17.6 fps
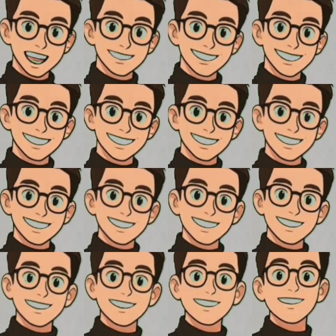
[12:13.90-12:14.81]
A young
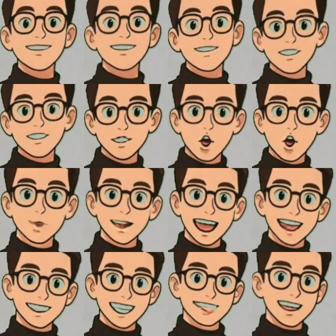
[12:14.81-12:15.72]
person can detect
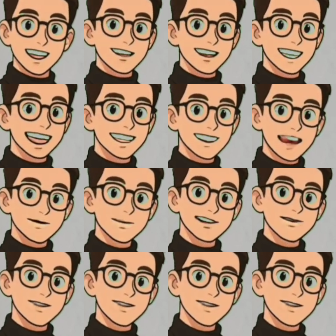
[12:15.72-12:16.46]
sound frequencies